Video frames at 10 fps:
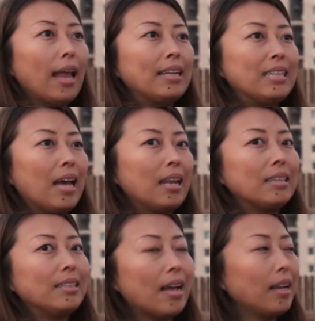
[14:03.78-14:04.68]

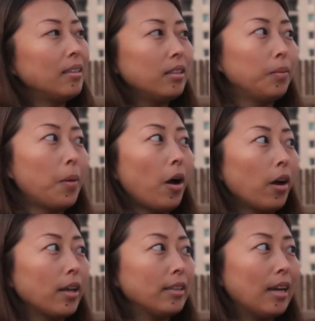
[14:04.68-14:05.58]
understand the
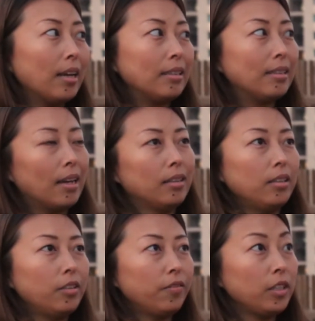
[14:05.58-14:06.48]
market, understand
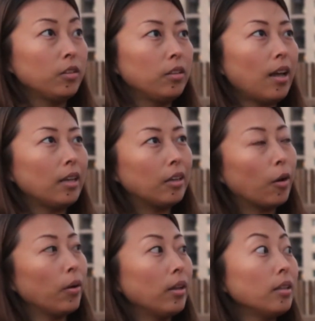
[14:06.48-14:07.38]
this field that you're
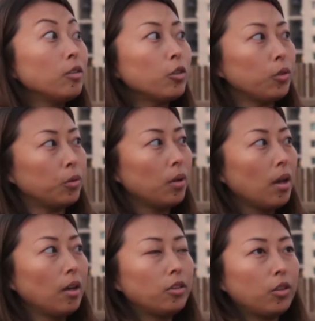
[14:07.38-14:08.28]
going into.
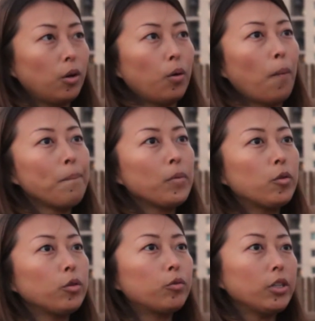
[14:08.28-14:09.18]
So
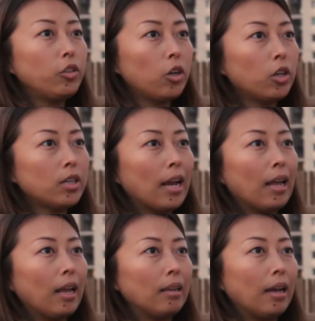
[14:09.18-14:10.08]
do the research, and
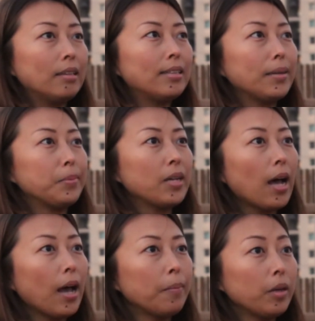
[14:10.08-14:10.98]
then at the same
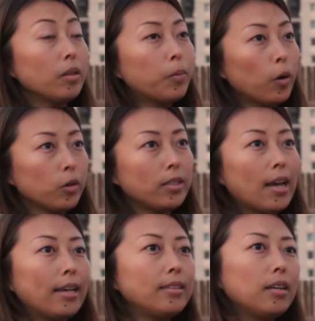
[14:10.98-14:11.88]
time, in the
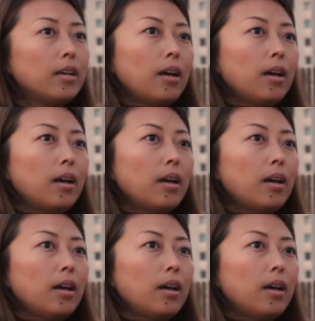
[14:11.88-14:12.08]
process,